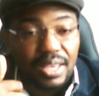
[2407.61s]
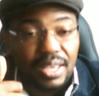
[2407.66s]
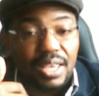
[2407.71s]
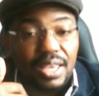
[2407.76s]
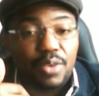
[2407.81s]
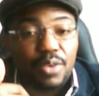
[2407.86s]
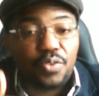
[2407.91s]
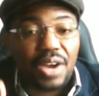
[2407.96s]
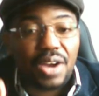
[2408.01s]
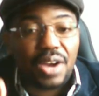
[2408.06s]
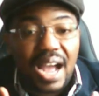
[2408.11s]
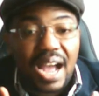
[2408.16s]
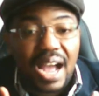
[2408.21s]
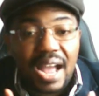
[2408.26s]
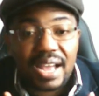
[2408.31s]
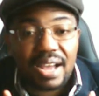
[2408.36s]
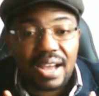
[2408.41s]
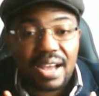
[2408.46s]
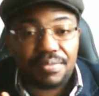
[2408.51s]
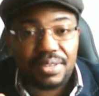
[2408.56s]
If I
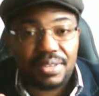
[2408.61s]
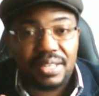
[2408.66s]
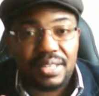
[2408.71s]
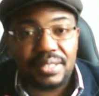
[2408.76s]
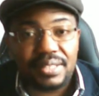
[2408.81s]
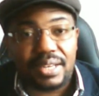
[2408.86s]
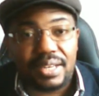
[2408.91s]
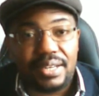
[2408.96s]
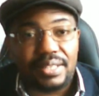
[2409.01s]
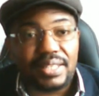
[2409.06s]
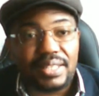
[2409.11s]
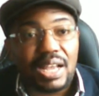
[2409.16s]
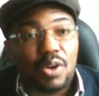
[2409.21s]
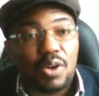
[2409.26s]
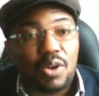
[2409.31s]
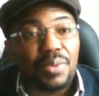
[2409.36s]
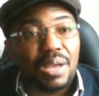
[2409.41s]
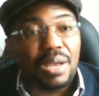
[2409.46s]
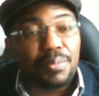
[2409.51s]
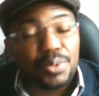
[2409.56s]
have internet, I
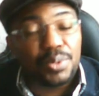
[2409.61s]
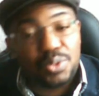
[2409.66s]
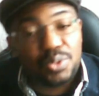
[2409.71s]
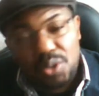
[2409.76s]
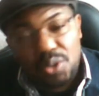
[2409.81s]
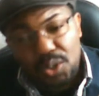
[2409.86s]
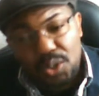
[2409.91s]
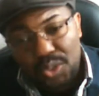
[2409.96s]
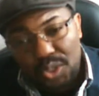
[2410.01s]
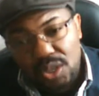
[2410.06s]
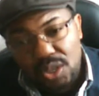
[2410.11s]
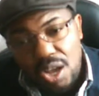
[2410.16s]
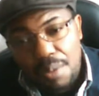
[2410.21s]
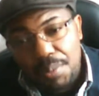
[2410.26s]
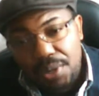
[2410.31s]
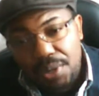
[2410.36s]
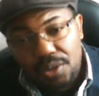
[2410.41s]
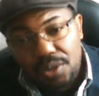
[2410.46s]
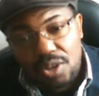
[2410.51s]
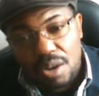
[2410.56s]
will be able to go to
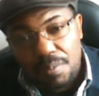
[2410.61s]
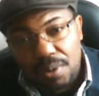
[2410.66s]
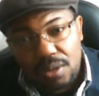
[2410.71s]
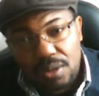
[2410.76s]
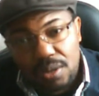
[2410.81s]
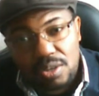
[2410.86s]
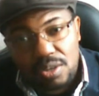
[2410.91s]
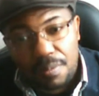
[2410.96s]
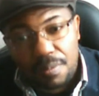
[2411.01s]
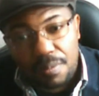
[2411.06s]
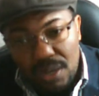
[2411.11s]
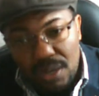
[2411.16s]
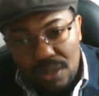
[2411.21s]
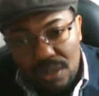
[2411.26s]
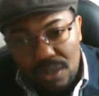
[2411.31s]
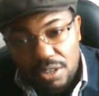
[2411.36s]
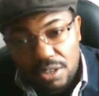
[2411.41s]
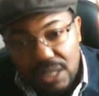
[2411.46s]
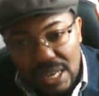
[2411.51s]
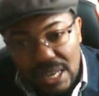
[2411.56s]

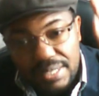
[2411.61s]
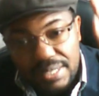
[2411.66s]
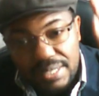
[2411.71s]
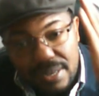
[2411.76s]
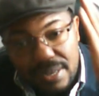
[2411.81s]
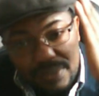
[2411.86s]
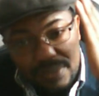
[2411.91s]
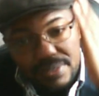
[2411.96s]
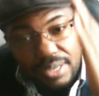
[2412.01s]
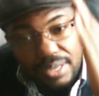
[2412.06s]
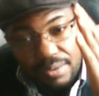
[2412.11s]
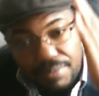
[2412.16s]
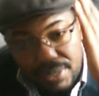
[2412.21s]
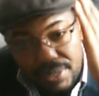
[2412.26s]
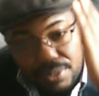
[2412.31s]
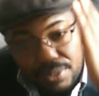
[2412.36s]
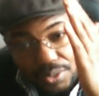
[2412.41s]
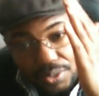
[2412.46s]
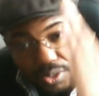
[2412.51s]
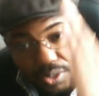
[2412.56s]

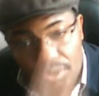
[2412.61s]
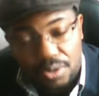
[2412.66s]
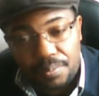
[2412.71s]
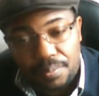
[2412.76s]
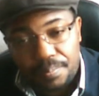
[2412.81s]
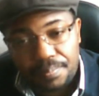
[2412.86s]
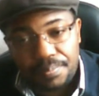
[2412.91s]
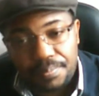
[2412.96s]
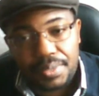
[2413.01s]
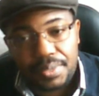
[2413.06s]
www.nigerianserver.com,